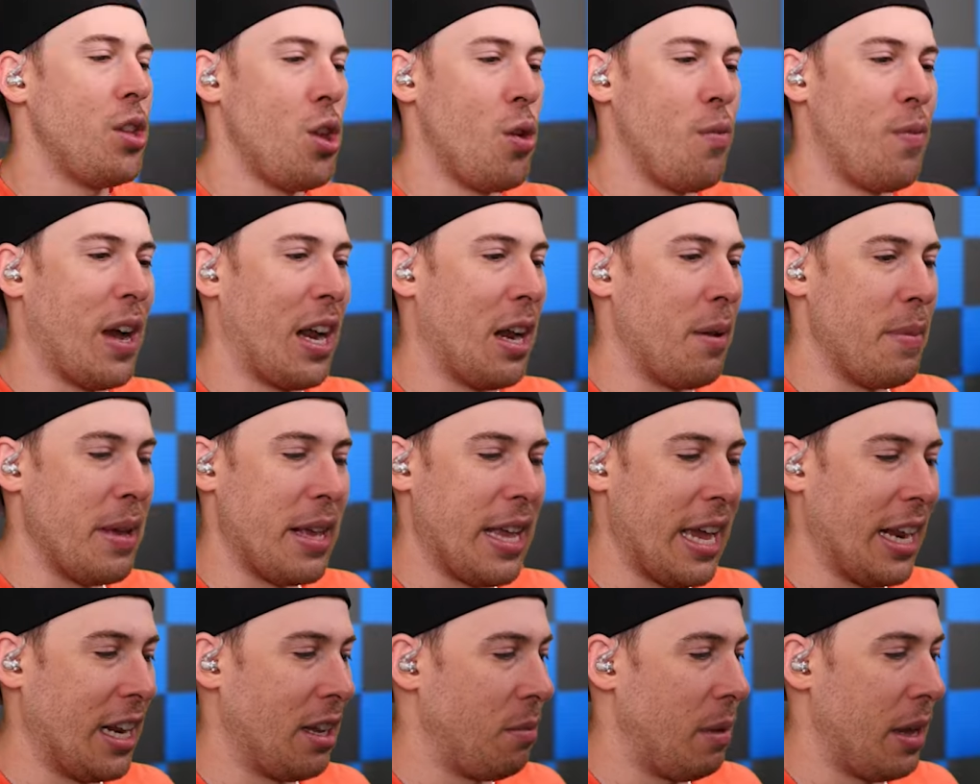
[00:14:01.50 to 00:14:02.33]
You've got to be
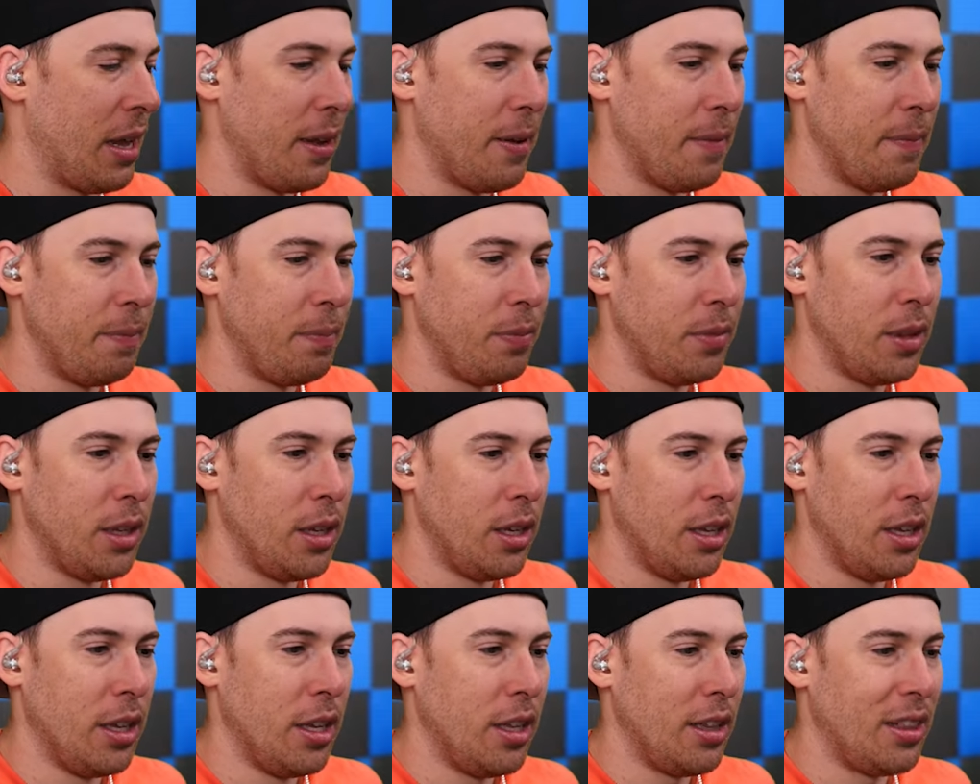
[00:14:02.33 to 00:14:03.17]
kidding me.
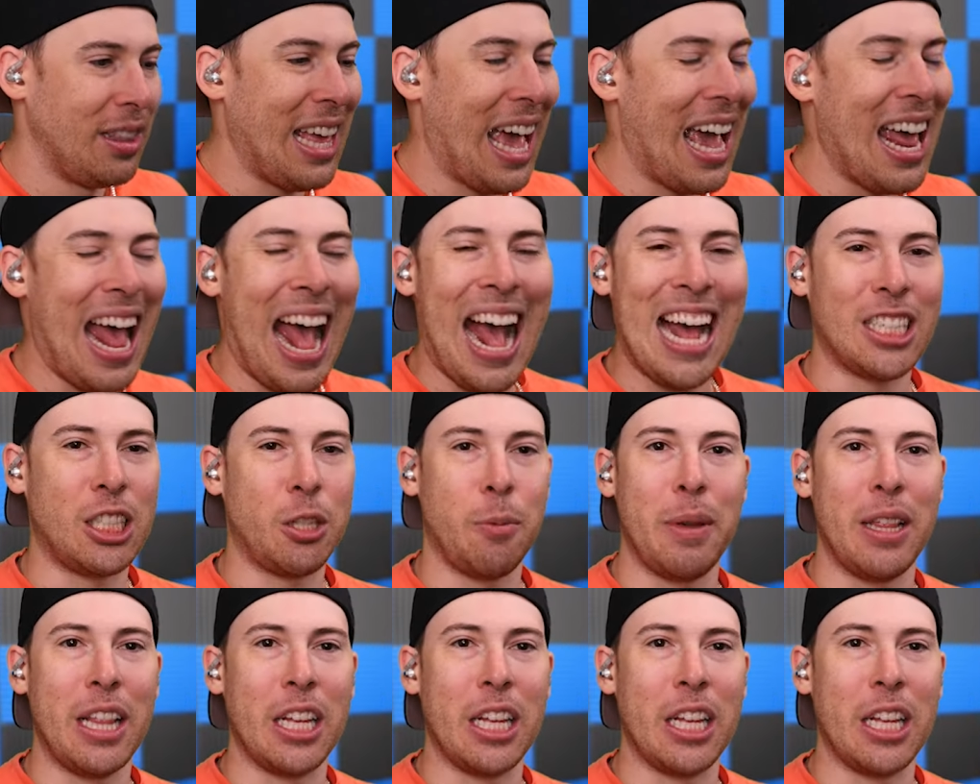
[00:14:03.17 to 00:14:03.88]
That has to be